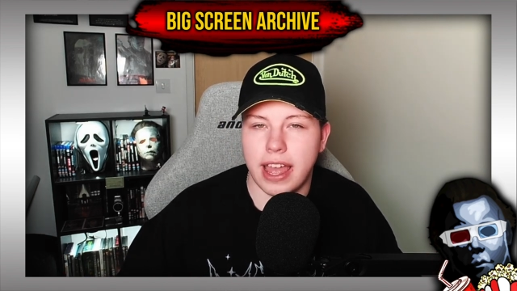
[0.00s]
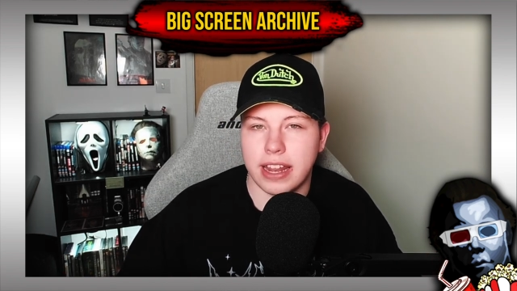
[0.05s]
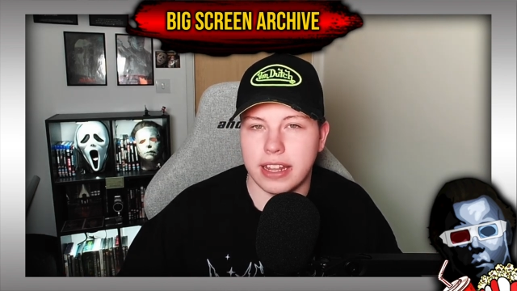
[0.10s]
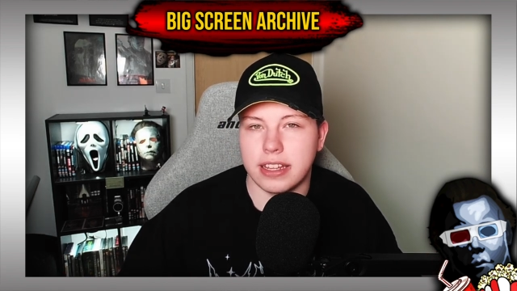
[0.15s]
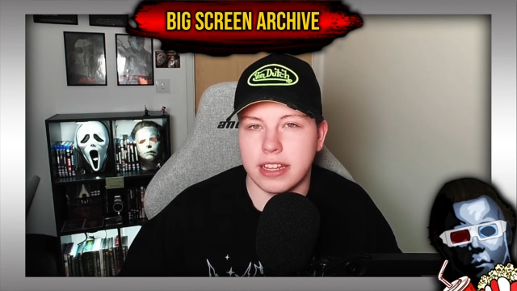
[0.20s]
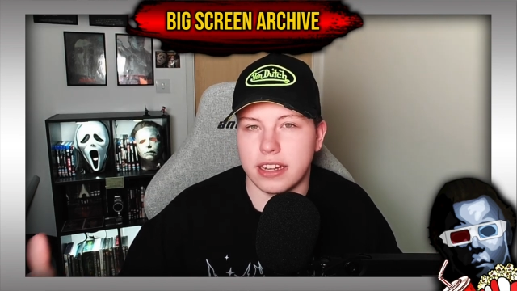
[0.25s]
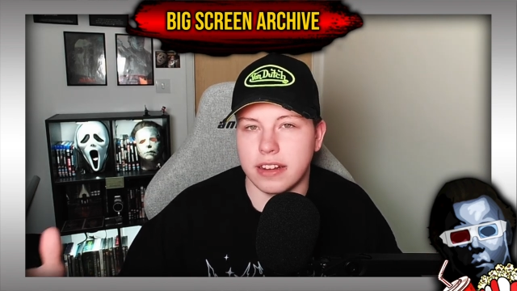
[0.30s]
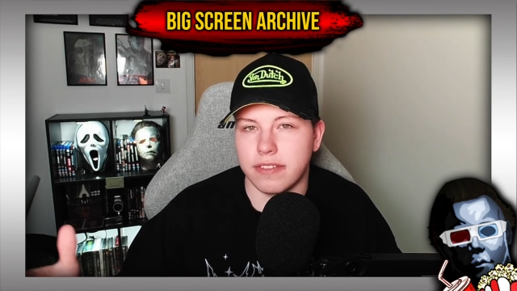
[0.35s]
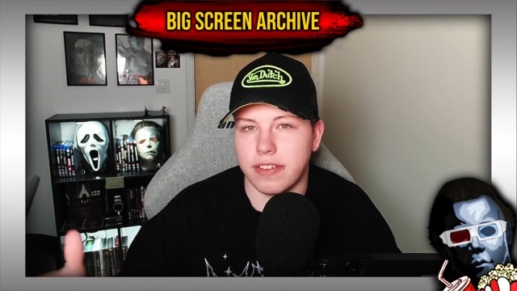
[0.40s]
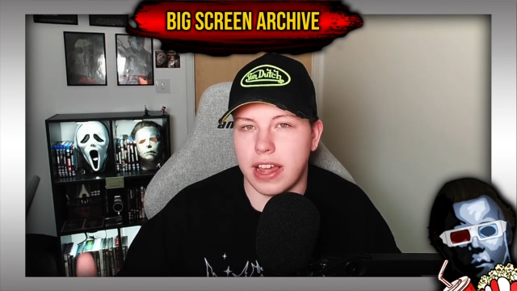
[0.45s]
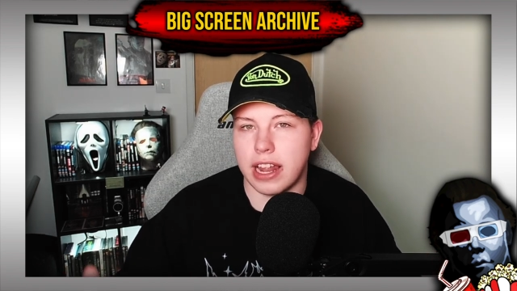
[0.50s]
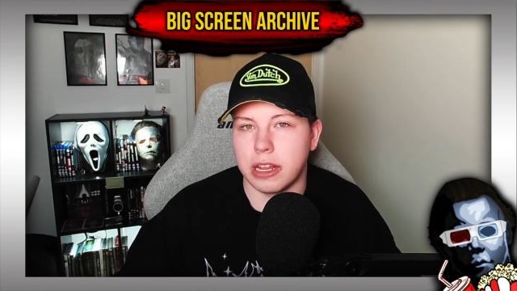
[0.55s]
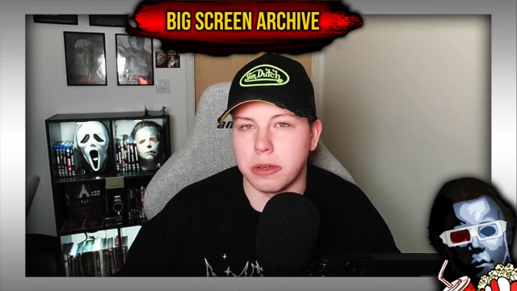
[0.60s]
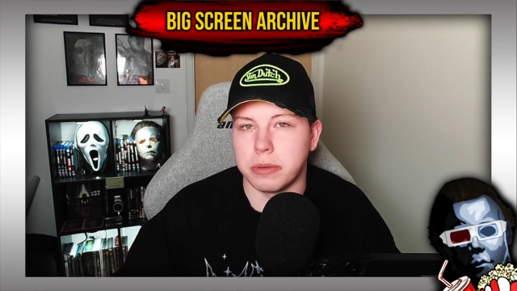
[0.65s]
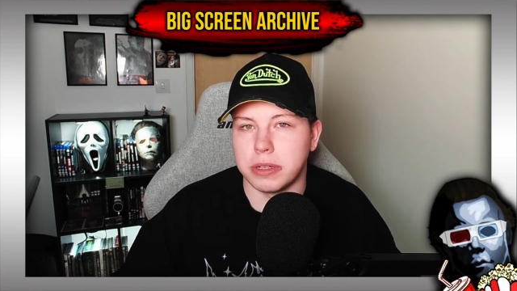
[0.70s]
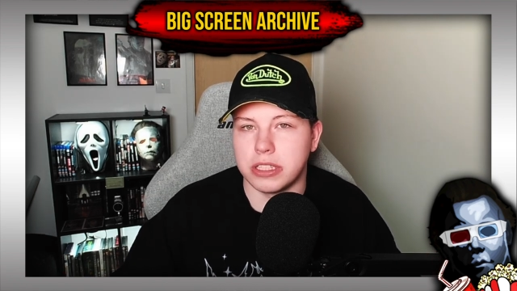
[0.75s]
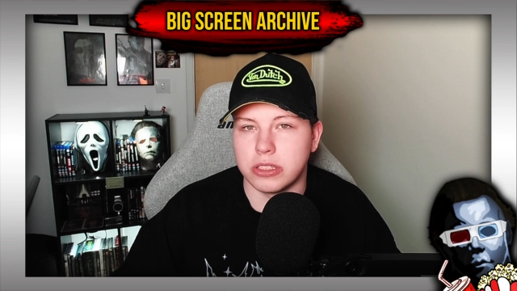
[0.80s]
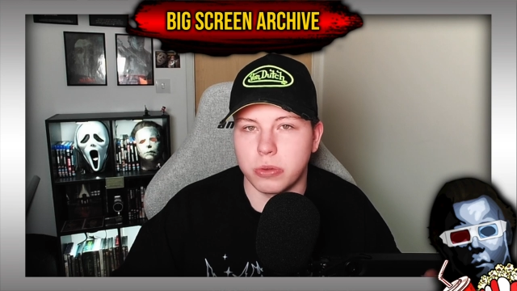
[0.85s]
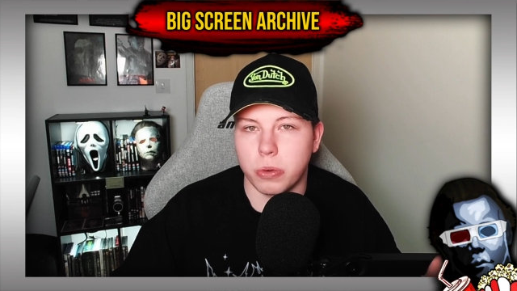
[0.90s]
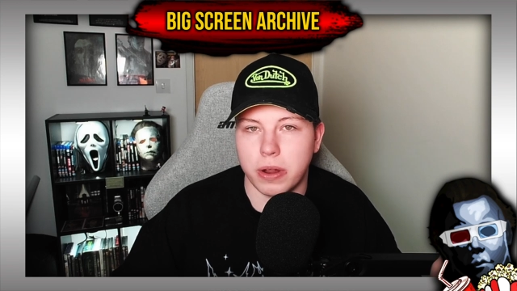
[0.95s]
ending of
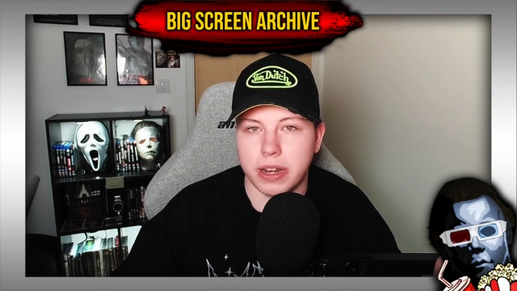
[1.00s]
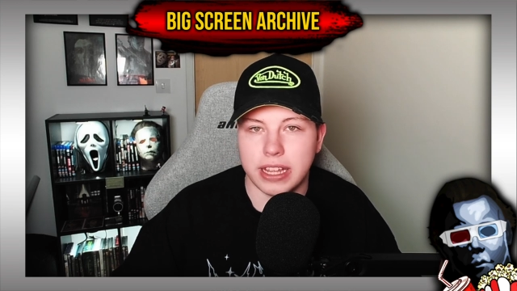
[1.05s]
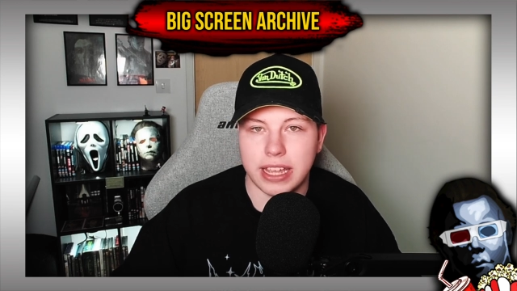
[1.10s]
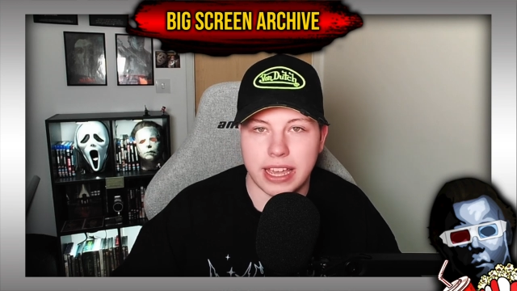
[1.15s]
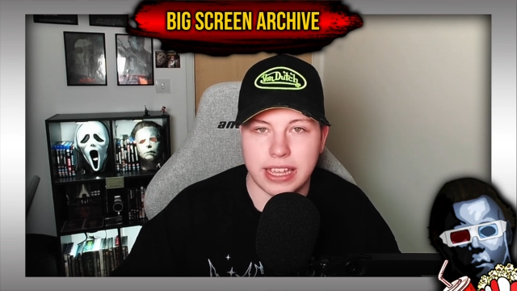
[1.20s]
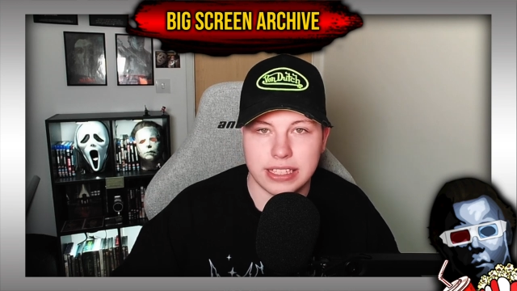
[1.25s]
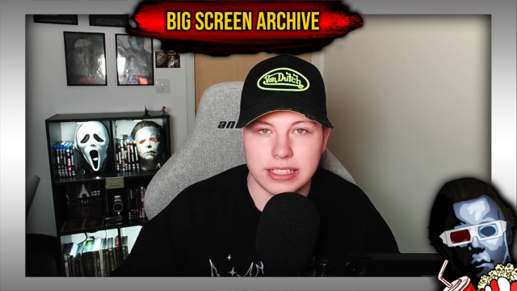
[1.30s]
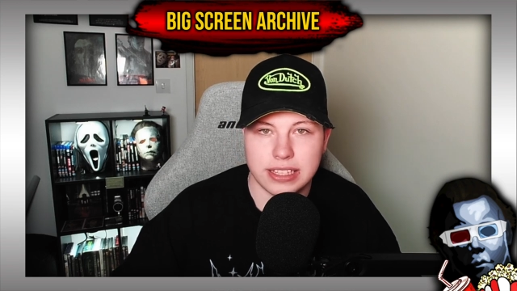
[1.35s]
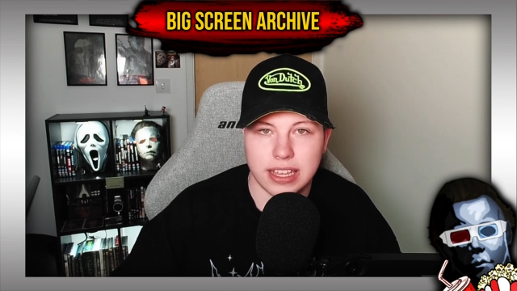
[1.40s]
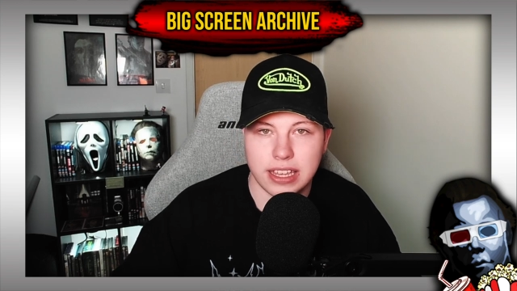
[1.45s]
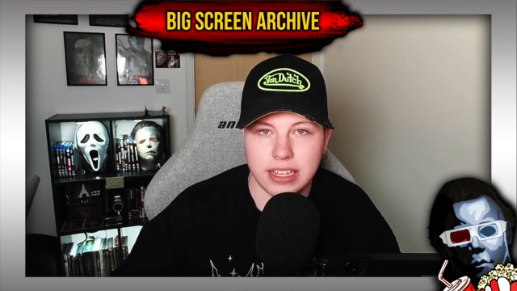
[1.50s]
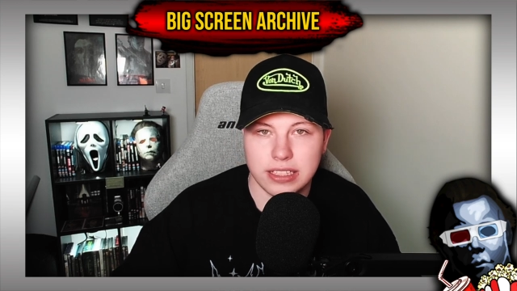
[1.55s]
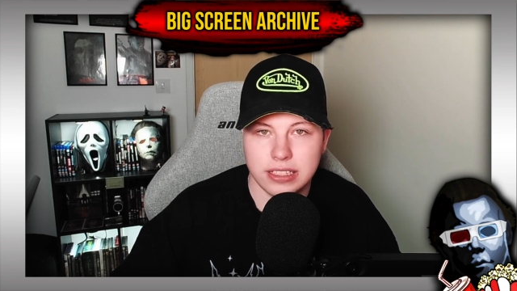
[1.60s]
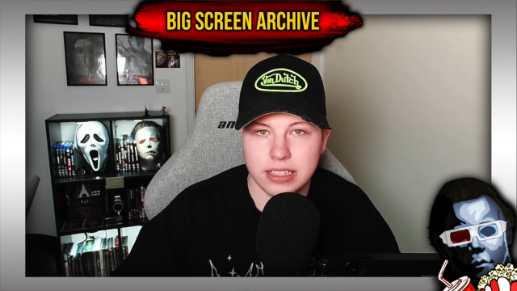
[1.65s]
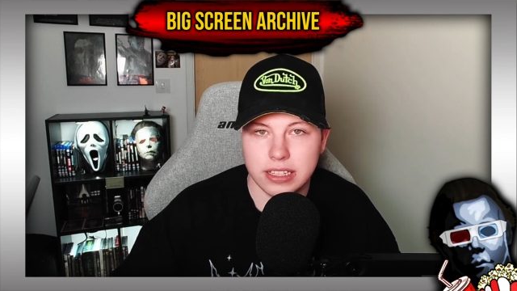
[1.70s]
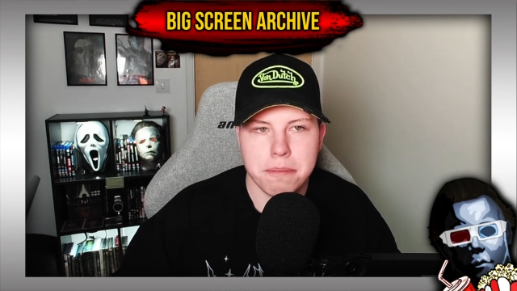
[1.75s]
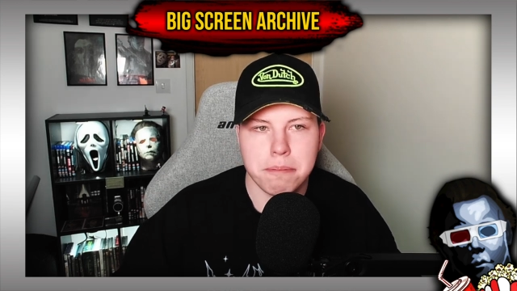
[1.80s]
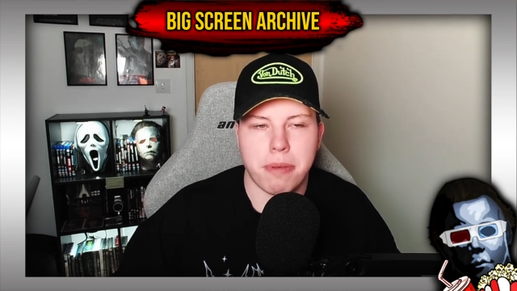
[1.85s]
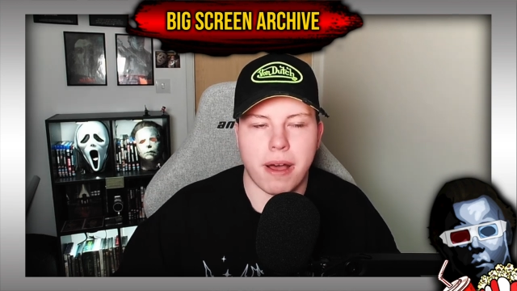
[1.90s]
Halloween 2018.